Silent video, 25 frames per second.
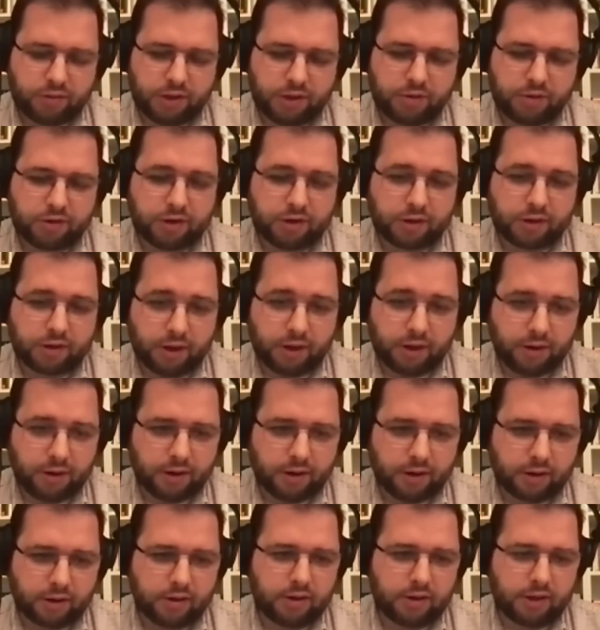when he was a
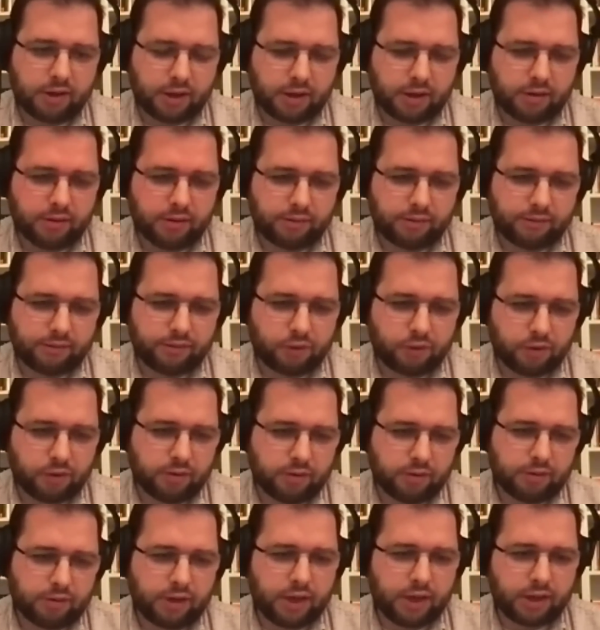cleric uh,
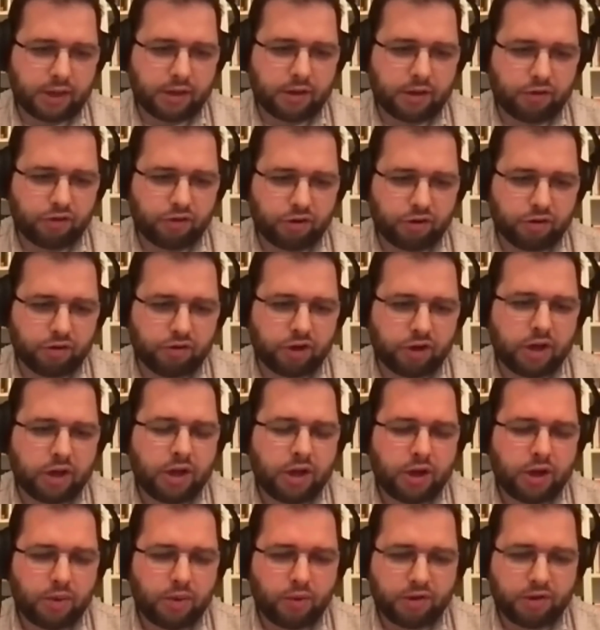for the Anglican Church
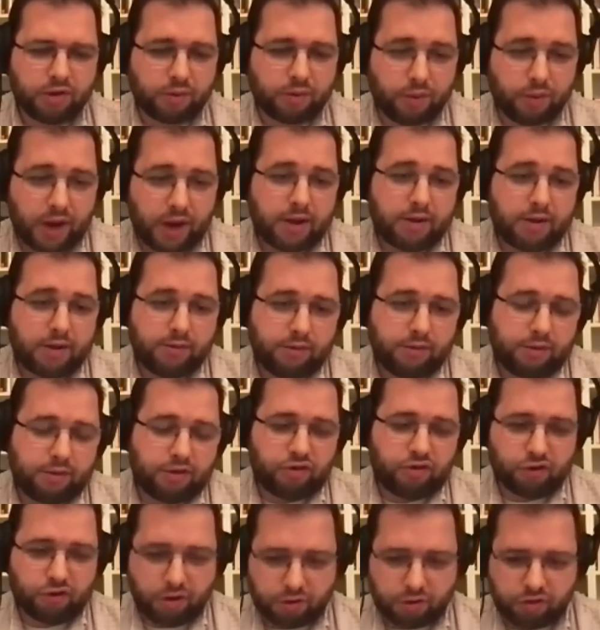was around the
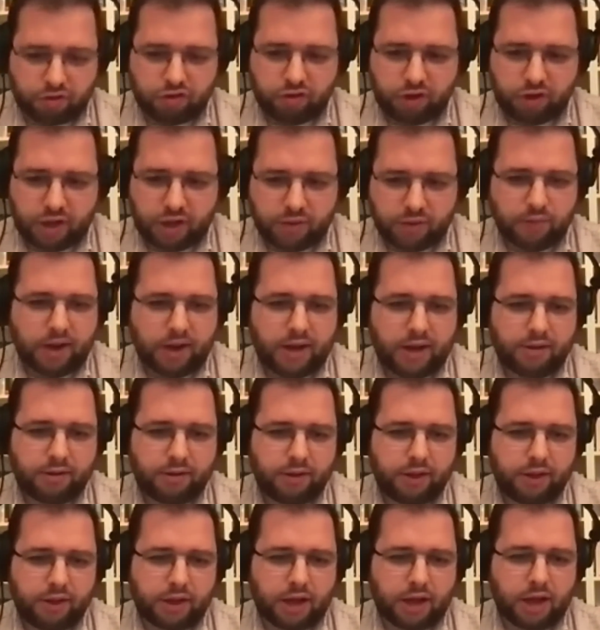church and
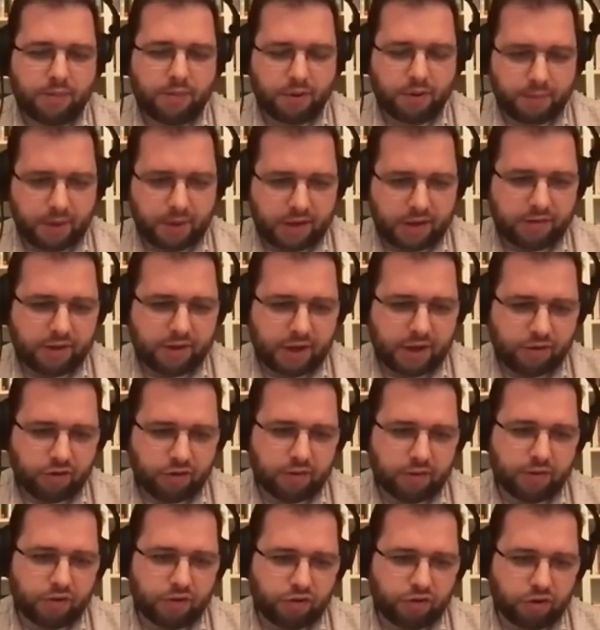around the compromised
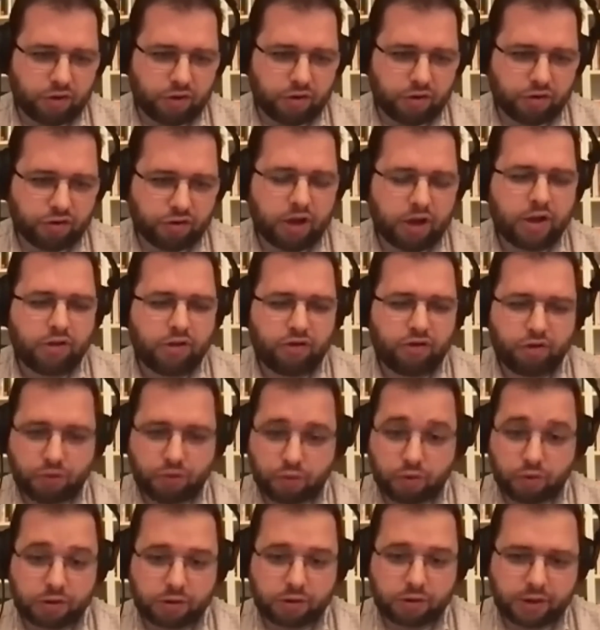nature of the church to
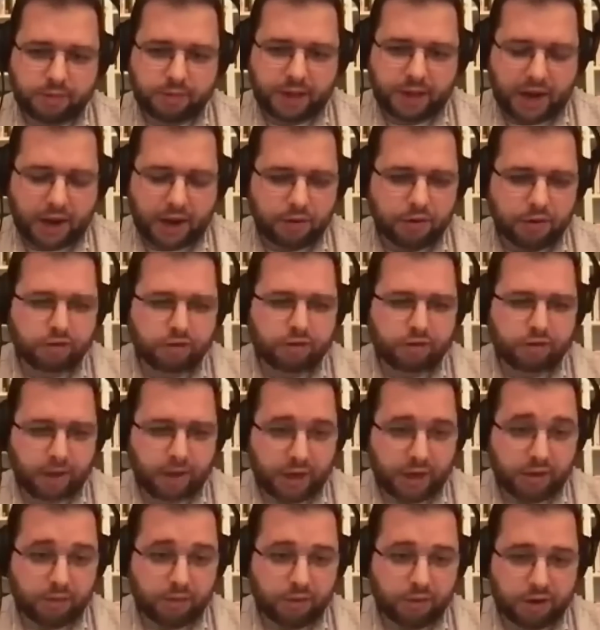worldly powers
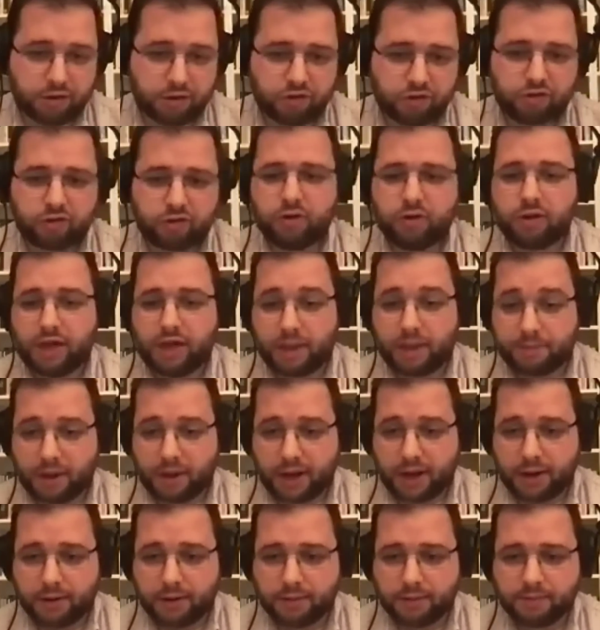like the British
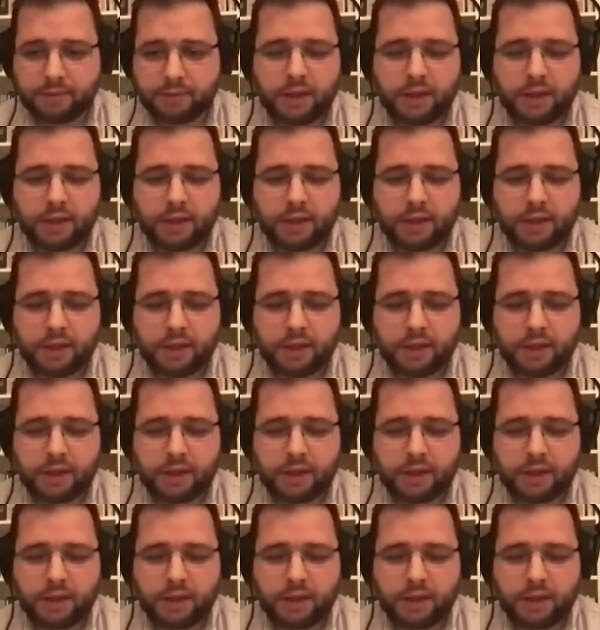Empire.